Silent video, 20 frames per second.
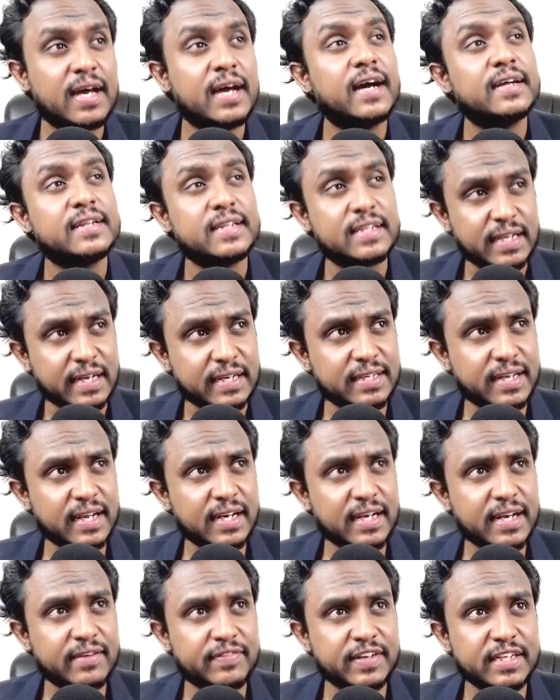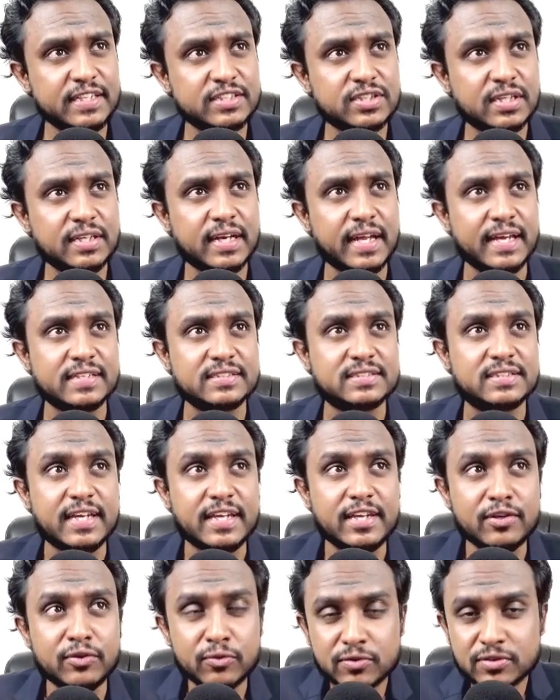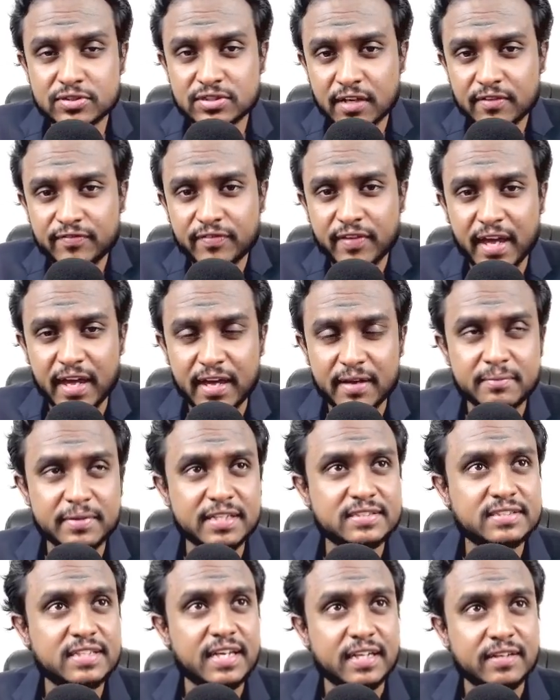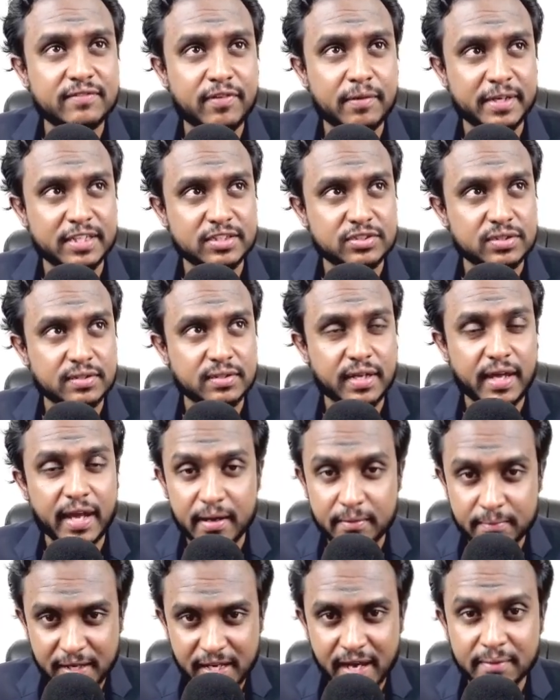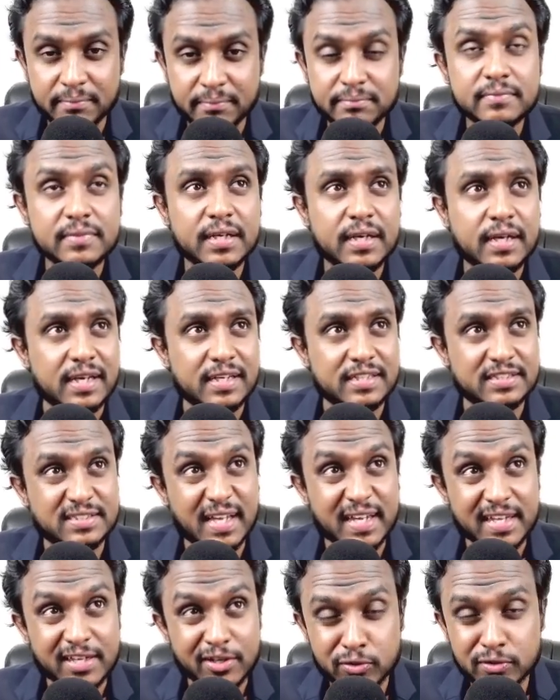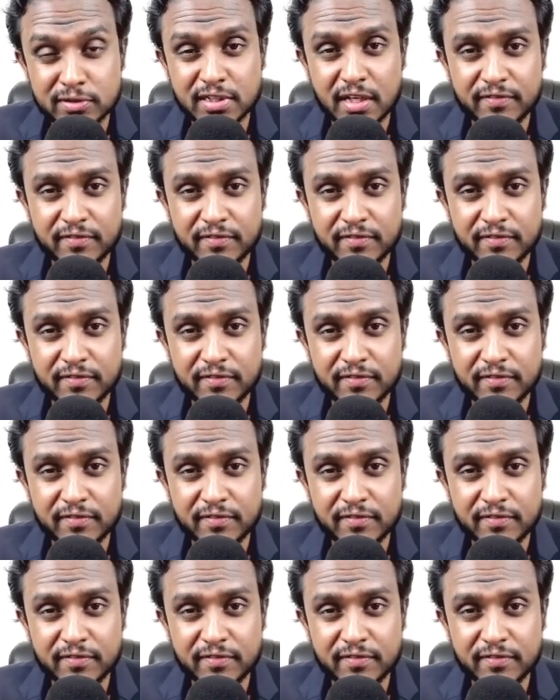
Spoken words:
The technical definition is the use of ABC information. ABM is the use of